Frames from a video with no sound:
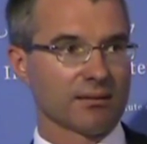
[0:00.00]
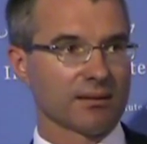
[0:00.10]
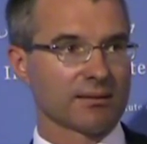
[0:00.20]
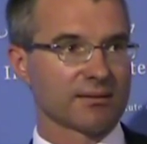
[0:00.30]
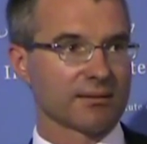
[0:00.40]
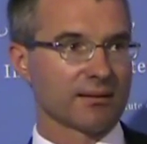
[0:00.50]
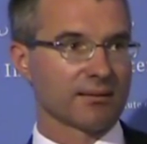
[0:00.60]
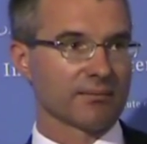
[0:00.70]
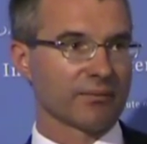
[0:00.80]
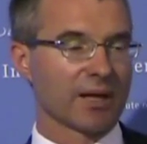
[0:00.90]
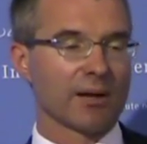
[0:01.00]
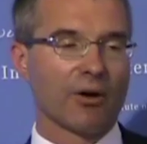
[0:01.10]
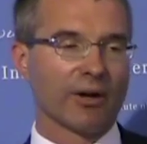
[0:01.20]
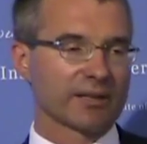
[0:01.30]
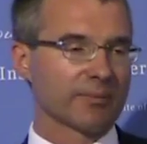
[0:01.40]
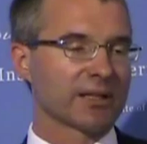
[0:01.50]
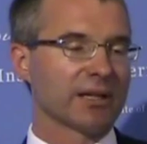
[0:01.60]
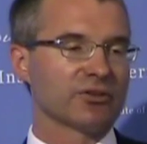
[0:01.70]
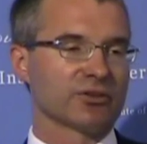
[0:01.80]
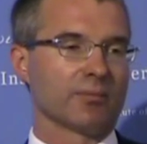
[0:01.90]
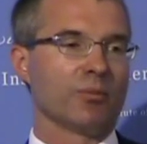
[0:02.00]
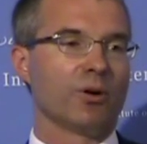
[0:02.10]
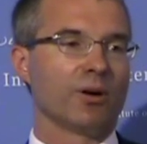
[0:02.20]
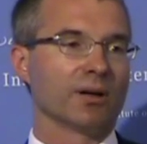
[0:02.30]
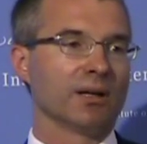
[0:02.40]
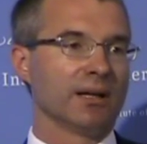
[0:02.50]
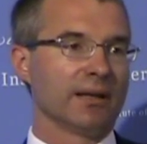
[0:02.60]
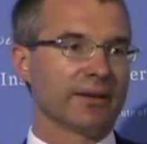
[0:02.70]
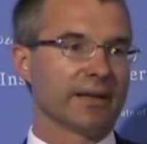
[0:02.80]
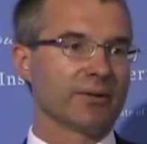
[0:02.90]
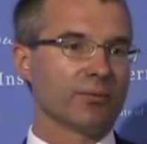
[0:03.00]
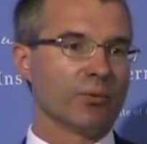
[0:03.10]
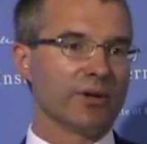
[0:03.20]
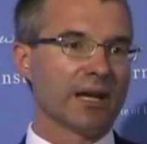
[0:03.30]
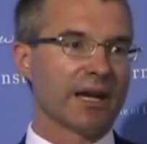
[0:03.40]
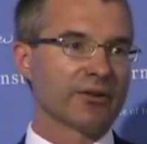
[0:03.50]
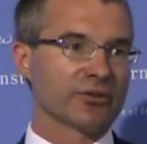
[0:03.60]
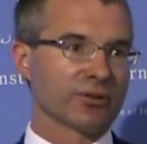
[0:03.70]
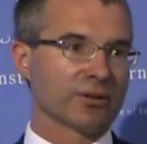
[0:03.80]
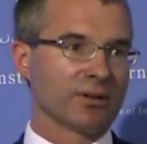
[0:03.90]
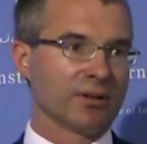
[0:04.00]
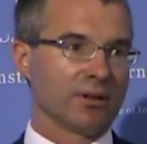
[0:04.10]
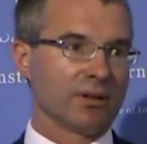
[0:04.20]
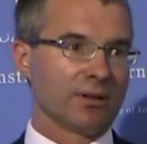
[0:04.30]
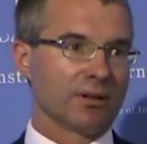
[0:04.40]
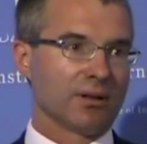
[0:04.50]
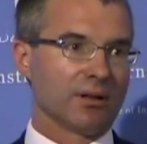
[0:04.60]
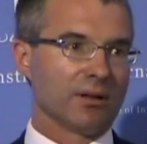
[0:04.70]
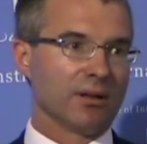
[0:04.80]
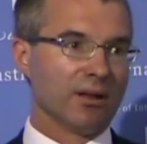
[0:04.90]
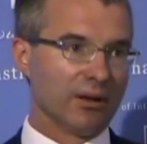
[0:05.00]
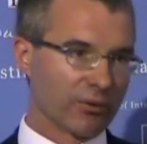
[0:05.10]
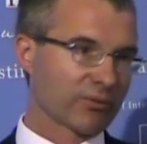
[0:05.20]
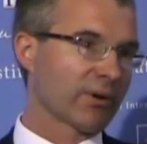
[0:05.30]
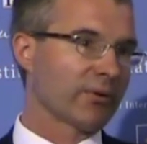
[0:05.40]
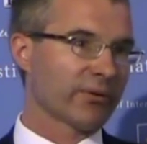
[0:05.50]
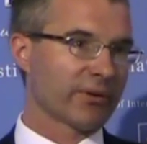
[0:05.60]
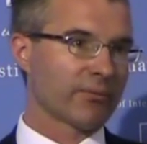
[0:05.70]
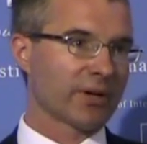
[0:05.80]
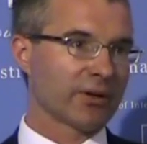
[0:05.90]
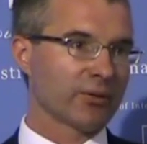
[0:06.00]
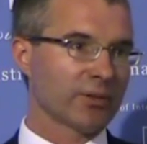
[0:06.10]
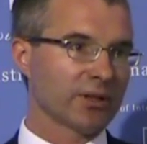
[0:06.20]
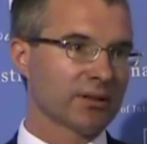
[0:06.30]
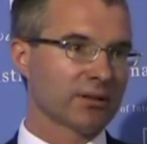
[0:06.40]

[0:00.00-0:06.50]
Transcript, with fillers: it's uh, our expectations are more that we enter a low growth environment.